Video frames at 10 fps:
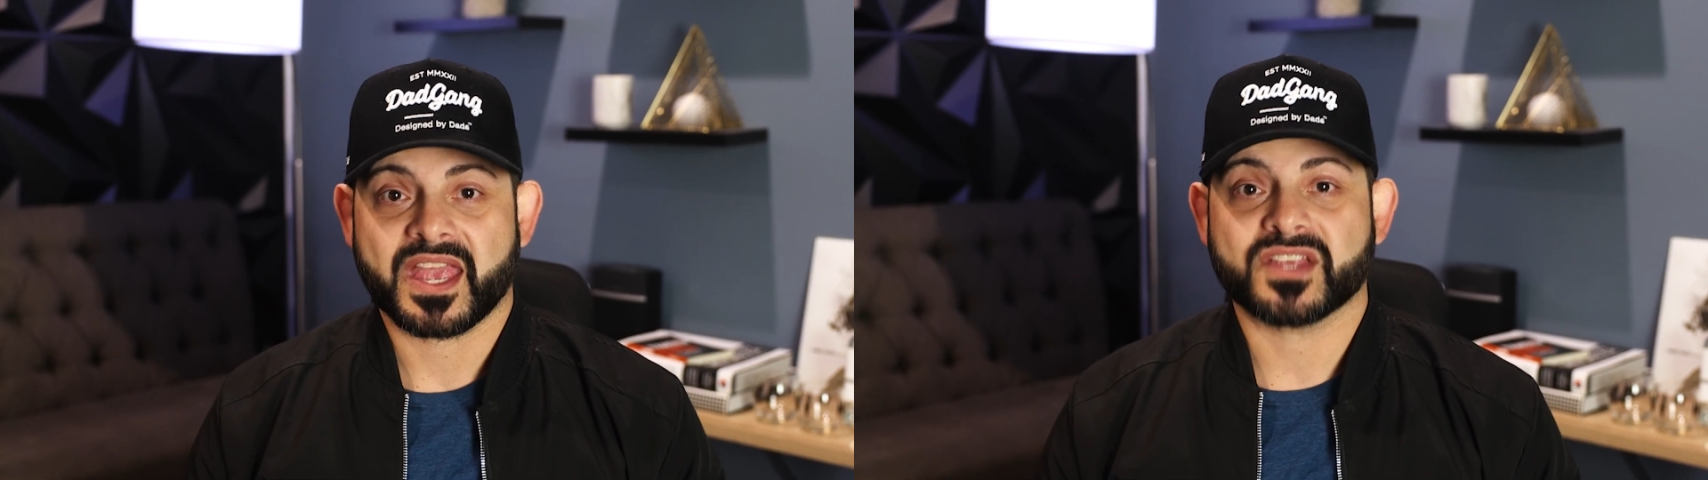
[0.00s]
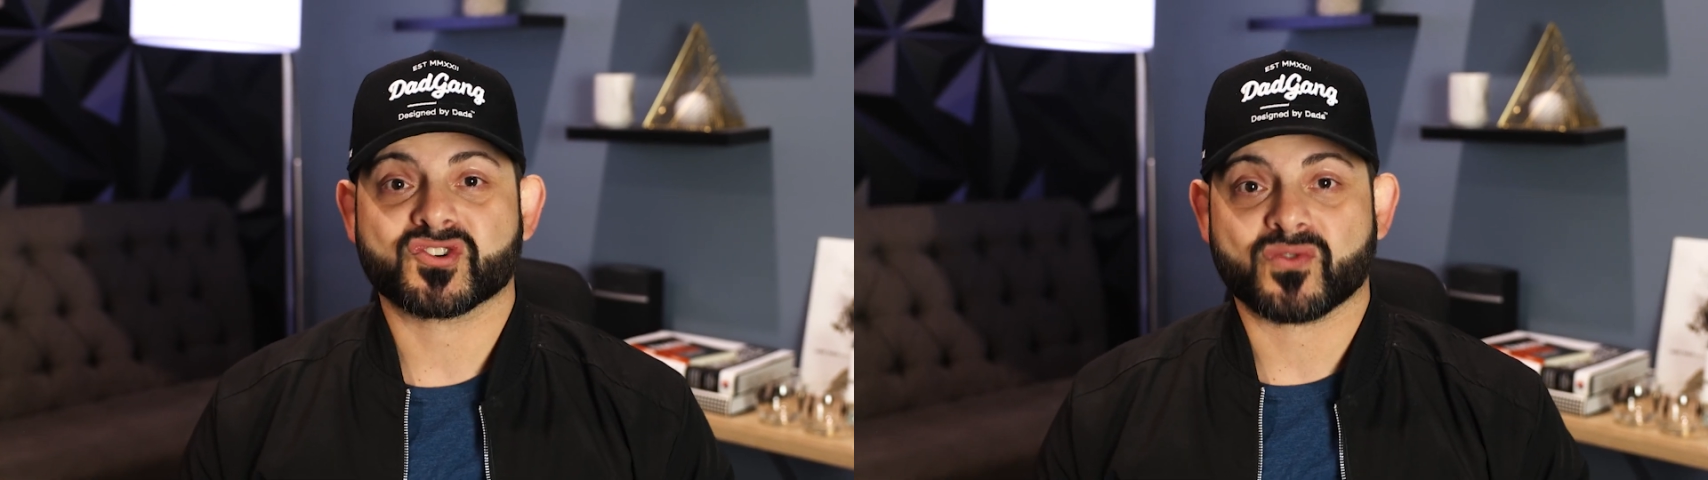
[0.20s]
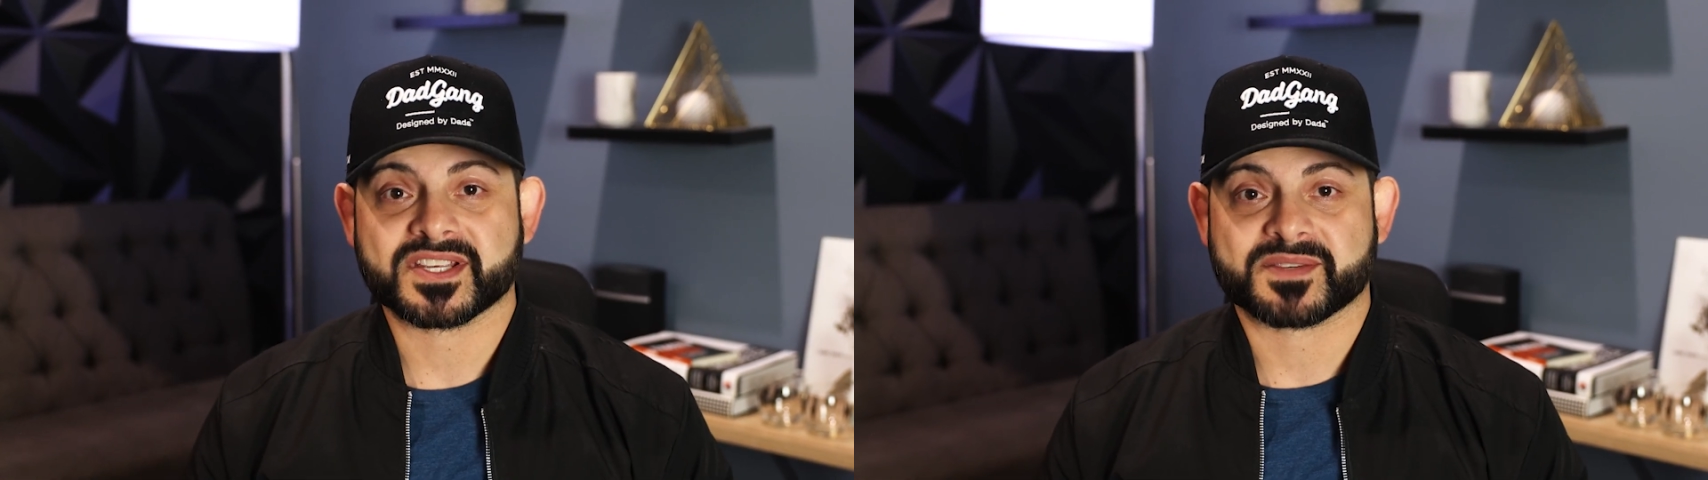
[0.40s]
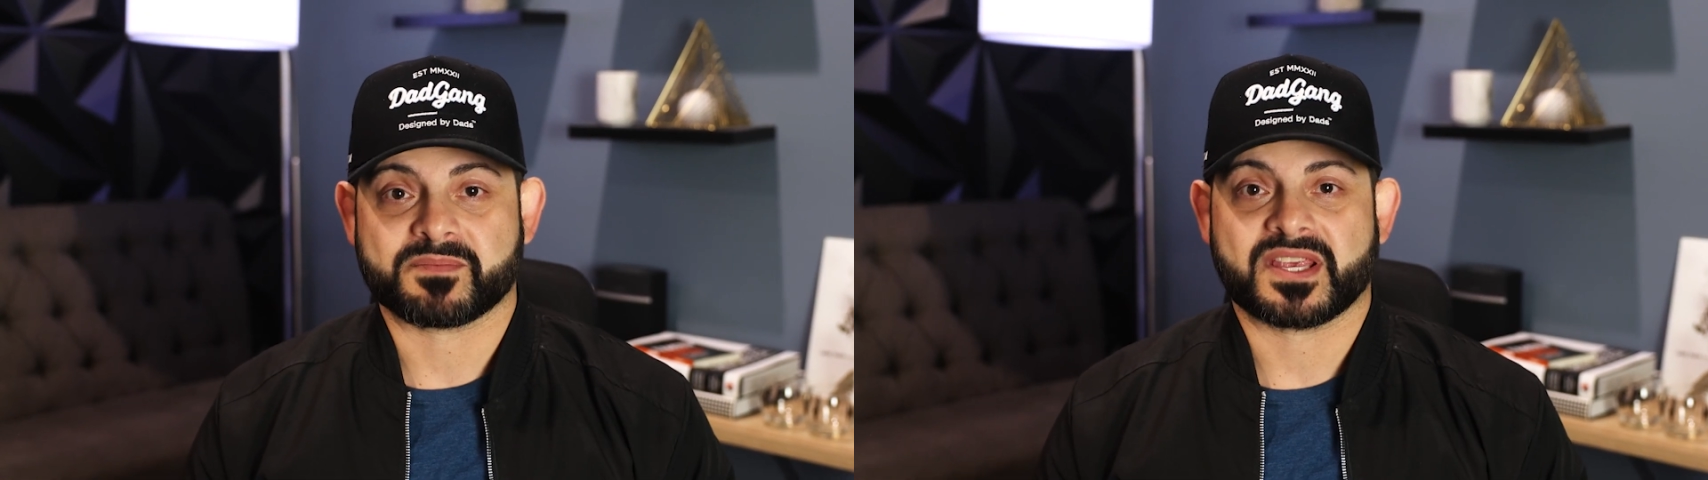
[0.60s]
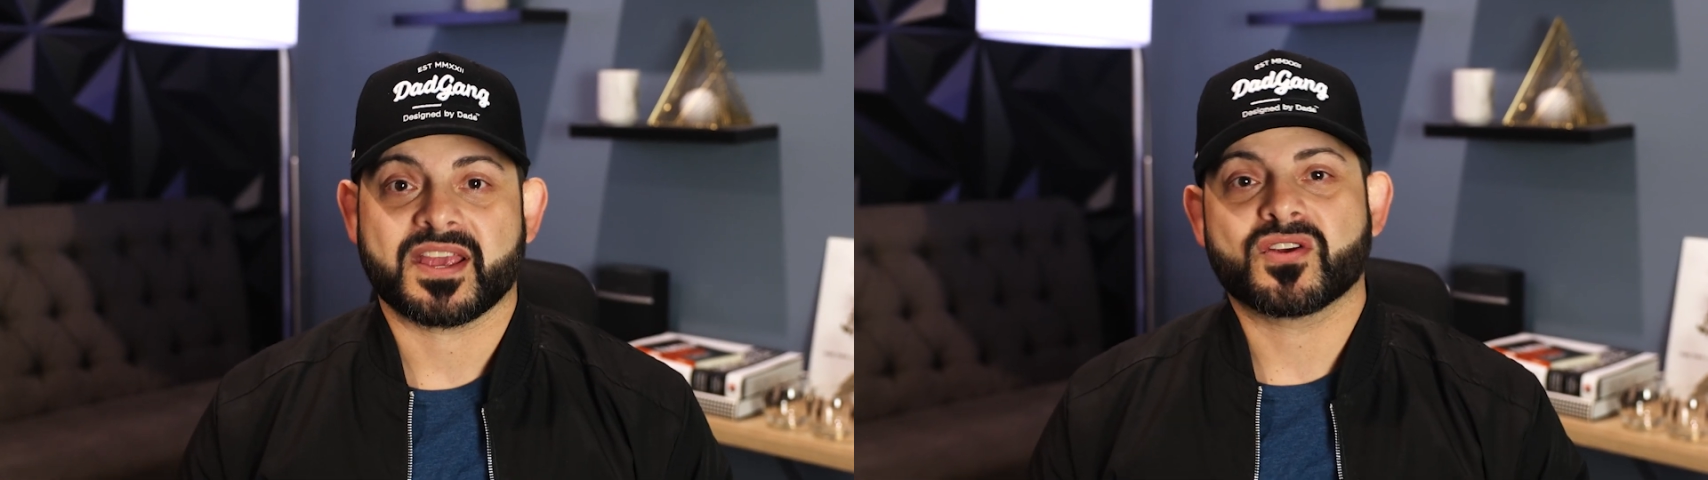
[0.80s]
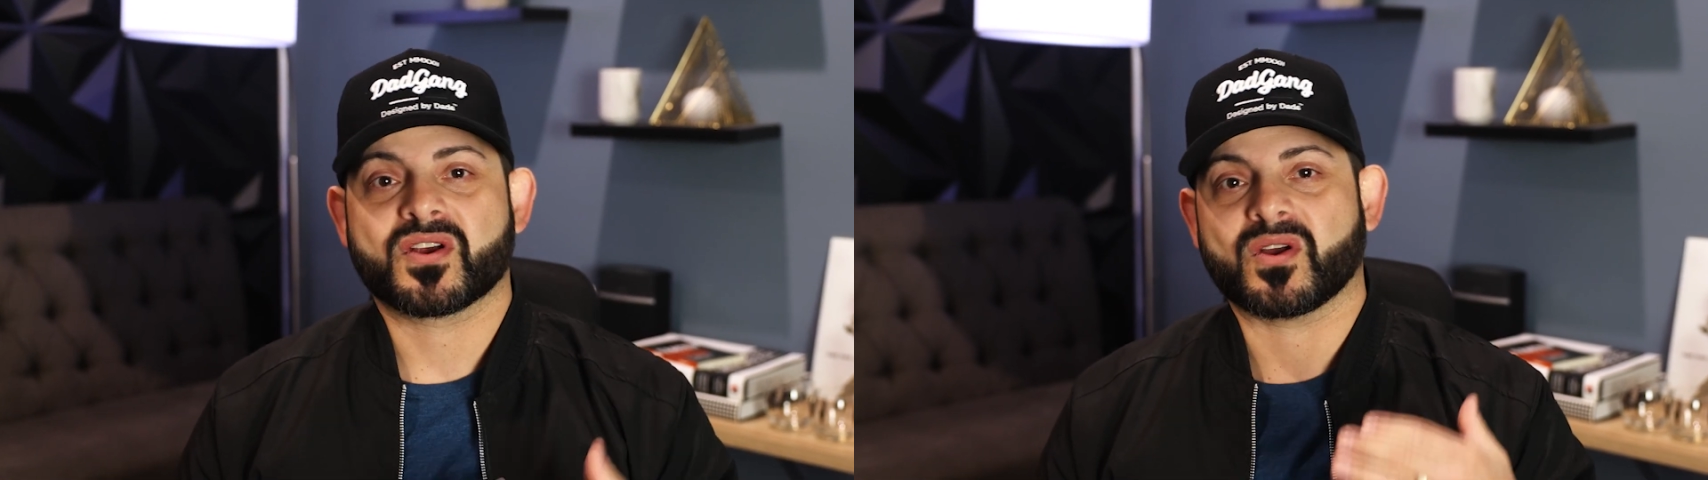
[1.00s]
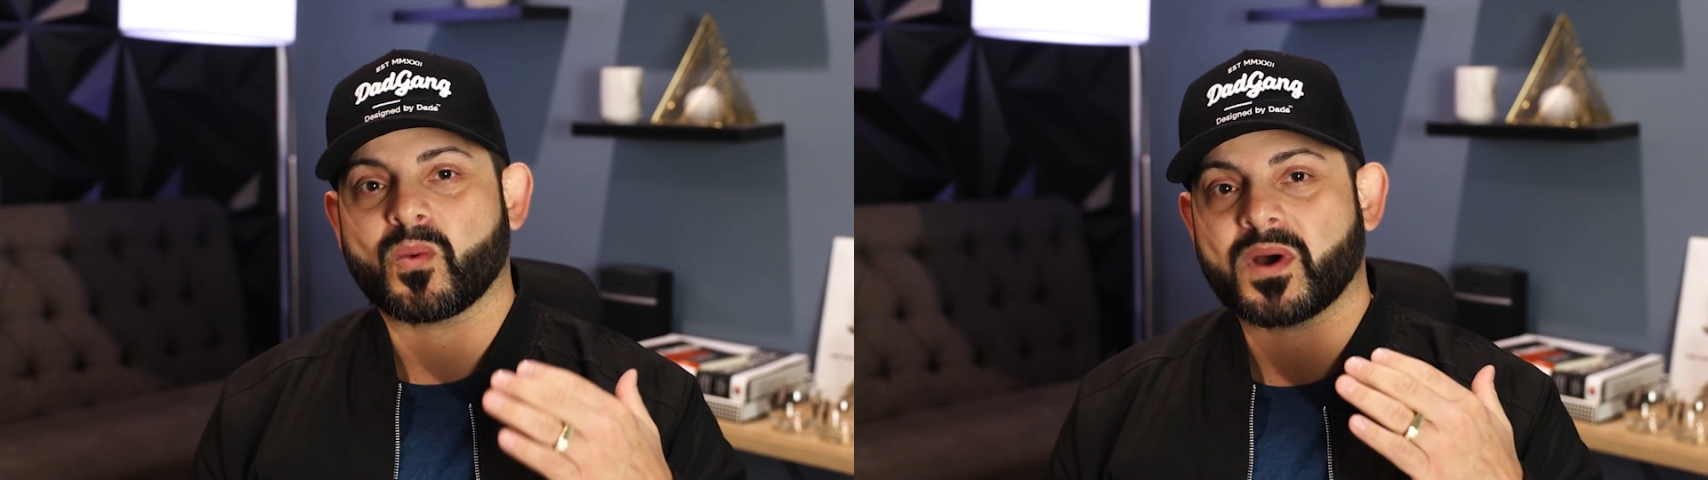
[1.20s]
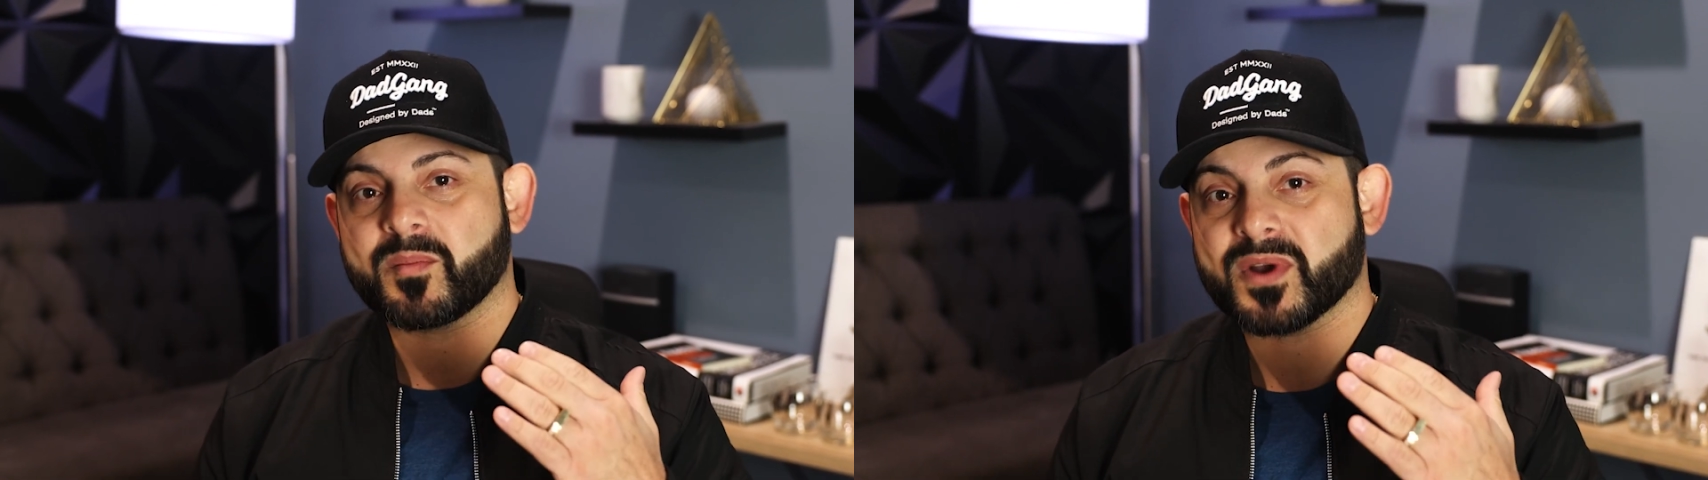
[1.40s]
And trust me, you're going to
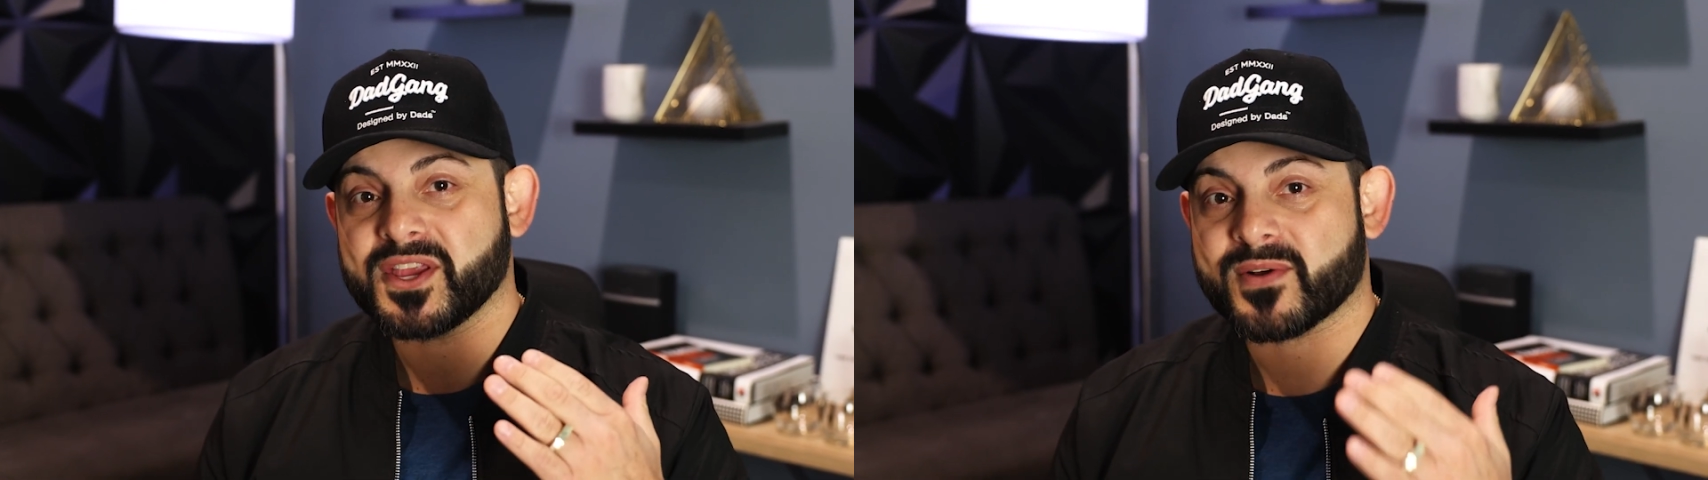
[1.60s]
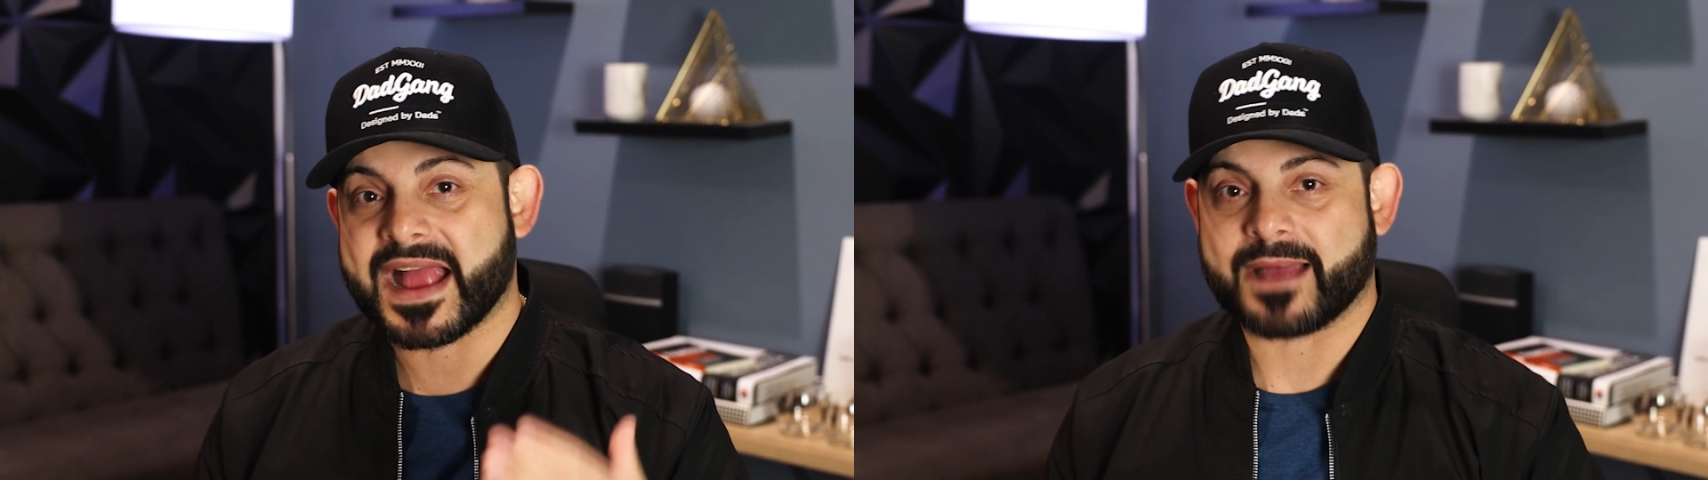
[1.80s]
want to bring your